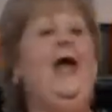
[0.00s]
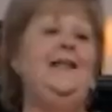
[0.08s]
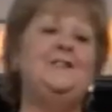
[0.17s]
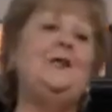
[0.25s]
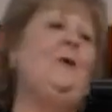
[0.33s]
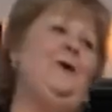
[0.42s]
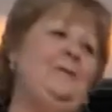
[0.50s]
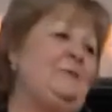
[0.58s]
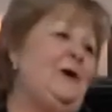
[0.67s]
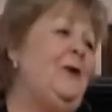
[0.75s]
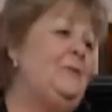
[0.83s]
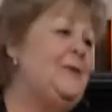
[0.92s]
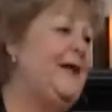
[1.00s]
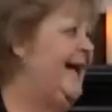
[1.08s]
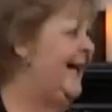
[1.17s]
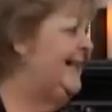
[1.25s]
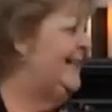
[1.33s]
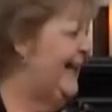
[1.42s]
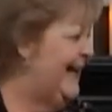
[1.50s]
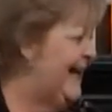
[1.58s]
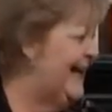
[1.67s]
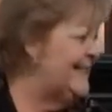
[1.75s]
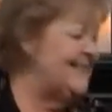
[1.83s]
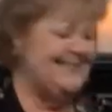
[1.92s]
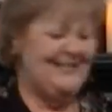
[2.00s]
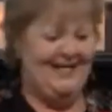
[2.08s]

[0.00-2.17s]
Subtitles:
And so appropriate. Yes.